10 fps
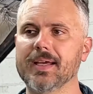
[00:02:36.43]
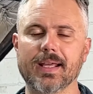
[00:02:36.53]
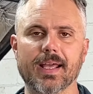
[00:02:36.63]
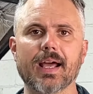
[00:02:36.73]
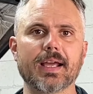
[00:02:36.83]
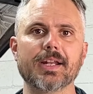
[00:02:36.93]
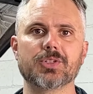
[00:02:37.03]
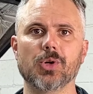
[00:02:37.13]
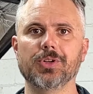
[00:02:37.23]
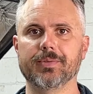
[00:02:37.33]
and I kind
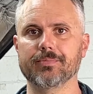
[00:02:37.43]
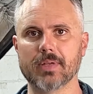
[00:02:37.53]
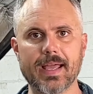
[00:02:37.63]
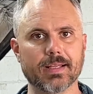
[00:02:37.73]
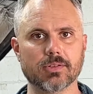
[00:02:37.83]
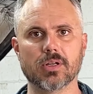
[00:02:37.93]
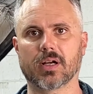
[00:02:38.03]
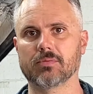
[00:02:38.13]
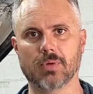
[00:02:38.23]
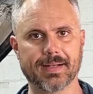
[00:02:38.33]
of told him, hey,
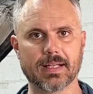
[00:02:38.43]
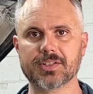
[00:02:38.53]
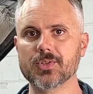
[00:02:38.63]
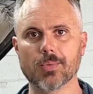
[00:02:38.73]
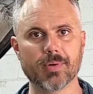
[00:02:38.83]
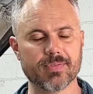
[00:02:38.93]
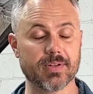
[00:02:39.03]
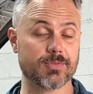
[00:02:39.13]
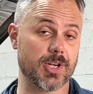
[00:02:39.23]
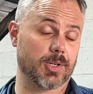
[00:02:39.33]
look, I'd like to do a
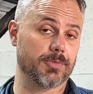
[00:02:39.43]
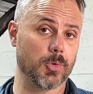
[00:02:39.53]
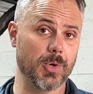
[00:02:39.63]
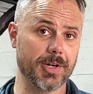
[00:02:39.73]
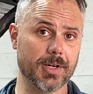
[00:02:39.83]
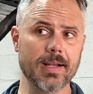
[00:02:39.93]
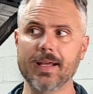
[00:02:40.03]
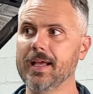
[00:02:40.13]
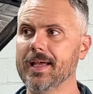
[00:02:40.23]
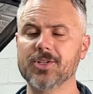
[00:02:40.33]
preventive check over the winter
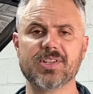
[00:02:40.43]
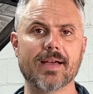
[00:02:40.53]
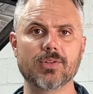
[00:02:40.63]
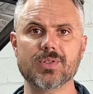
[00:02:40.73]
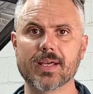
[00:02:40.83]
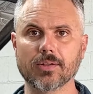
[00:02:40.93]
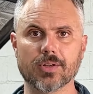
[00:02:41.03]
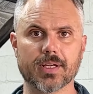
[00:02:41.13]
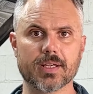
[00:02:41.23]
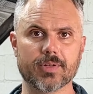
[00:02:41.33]
and just have you take a
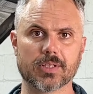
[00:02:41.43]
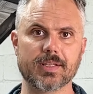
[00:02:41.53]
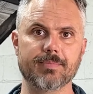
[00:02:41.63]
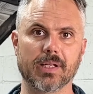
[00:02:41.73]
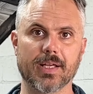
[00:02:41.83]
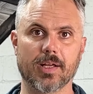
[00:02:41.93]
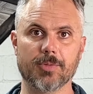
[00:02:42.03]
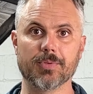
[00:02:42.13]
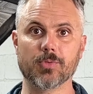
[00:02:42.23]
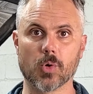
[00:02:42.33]
look and give it a clean bill of
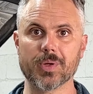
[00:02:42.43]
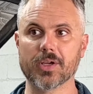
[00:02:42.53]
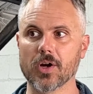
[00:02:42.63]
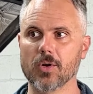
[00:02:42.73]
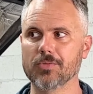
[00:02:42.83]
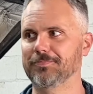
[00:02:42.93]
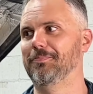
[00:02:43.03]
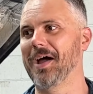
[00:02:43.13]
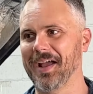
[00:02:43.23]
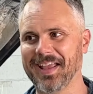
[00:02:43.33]
health before we go
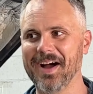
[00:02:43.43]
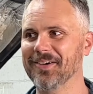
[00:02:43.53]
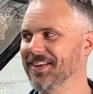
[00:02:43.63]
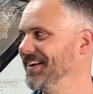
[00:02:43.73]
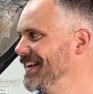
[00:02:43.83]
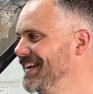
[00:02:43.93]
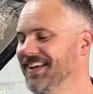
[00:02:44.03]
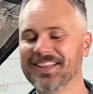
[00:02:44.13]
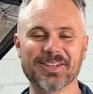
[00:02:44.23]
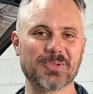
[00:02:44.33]
back out
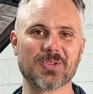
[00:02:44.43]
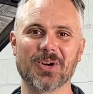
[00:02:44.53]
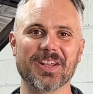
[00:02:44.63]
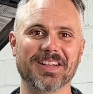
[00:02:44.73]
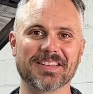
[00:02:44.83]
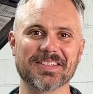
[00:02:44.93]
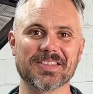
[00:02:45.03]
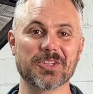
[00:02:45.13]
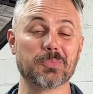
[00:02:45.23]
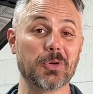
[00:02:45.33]
and start hitting
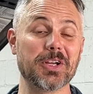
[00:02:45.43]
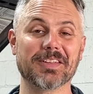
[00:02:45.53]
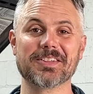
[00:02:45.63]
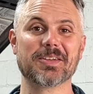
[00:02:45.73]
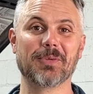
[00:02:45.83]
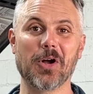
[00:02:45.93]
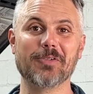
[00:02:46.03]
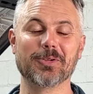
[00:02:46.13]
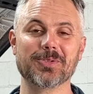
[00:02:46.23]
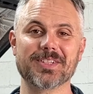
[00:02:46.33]
the spring and the summer
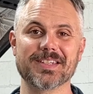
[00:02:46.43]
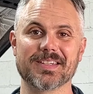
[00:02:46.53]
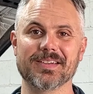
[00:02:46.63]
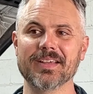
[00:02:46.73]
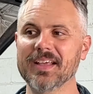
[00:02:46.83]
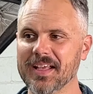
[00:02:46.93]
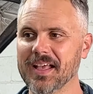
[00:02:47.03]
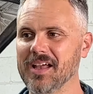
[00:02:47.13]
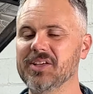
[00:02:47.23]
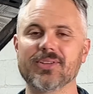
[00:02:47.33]
off-road season.
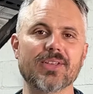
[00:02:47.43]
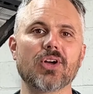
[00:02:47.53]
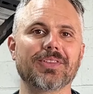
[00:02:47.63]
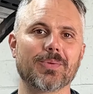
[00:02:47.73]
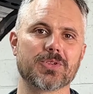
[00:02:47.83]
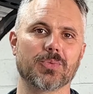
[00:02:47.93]
And he thought that was a